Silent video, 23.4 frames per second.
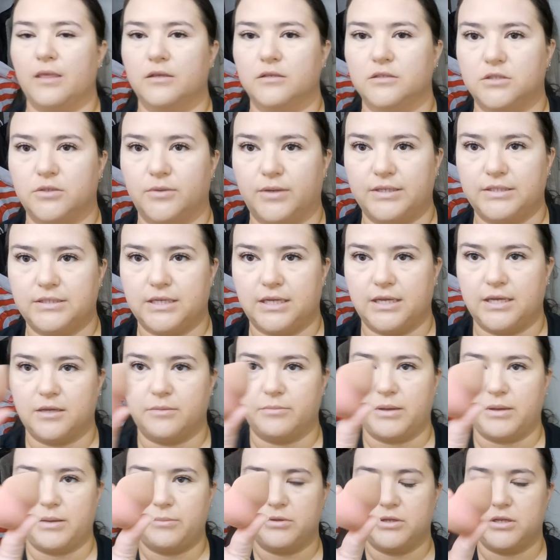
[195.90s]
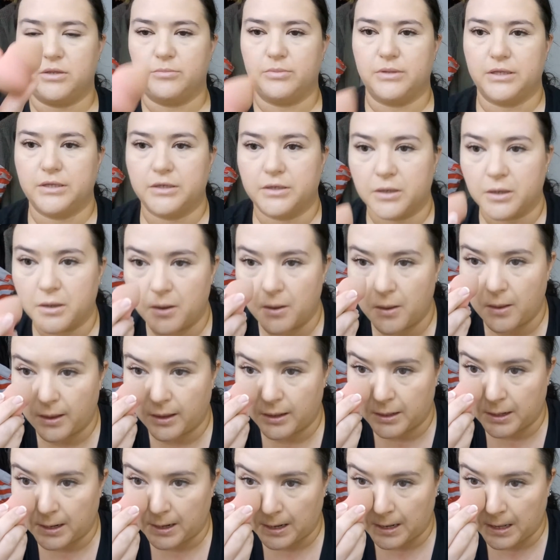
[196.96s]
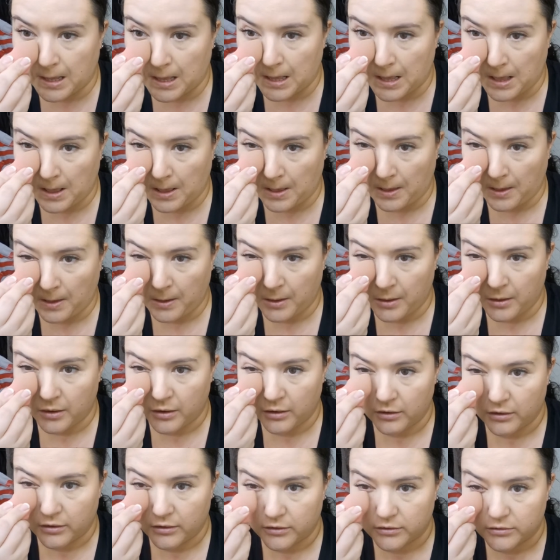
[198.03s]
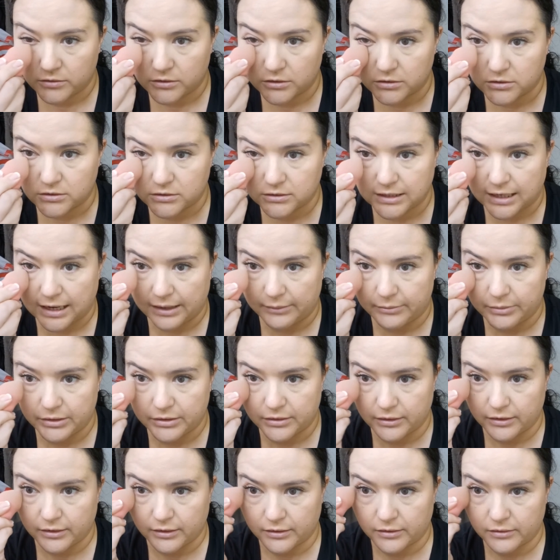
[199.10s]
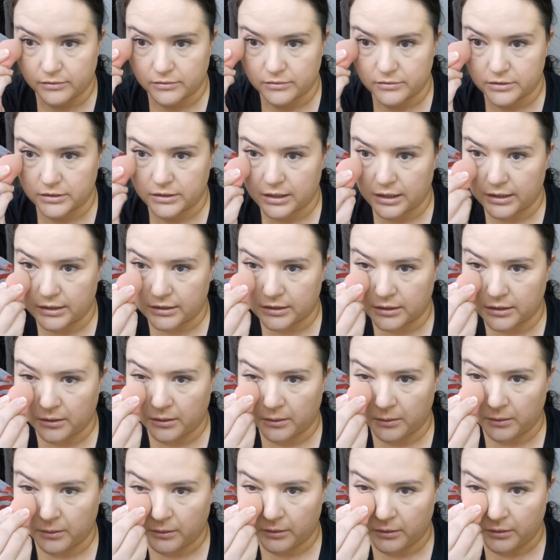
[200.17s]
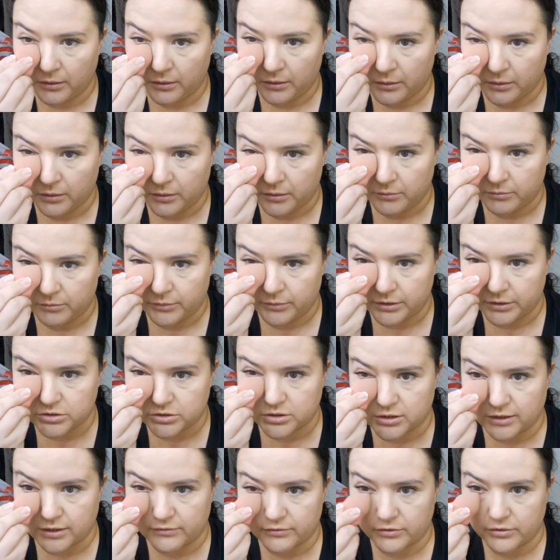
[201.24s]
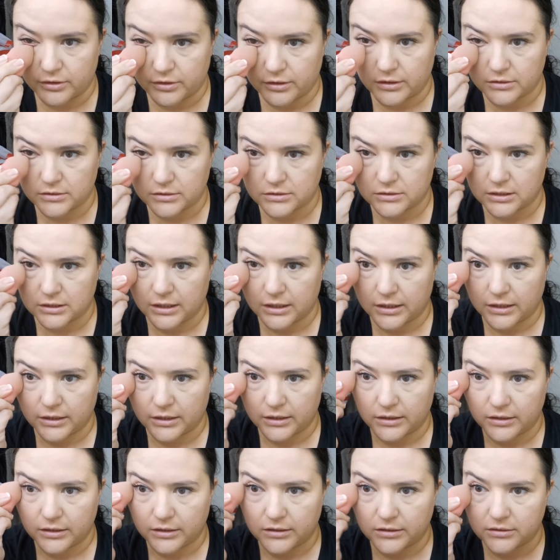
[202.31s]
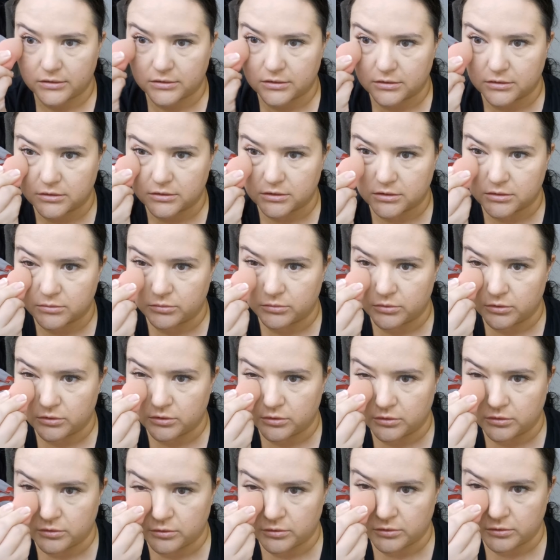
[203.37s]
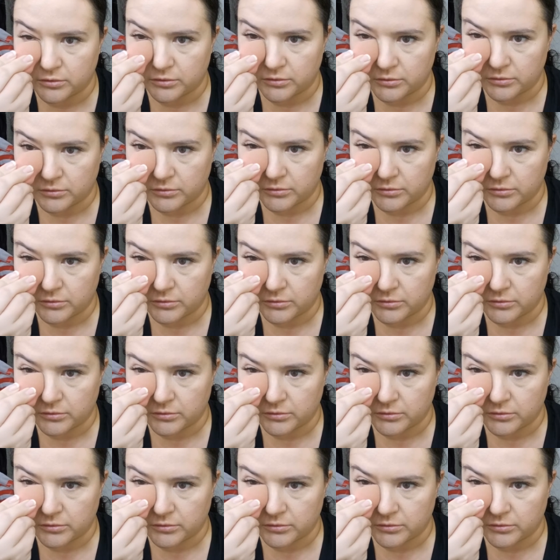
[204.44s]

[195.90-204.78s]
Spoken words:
So I take my beauty blender and I just dab in there to kind of make sure everything is nice and smooth.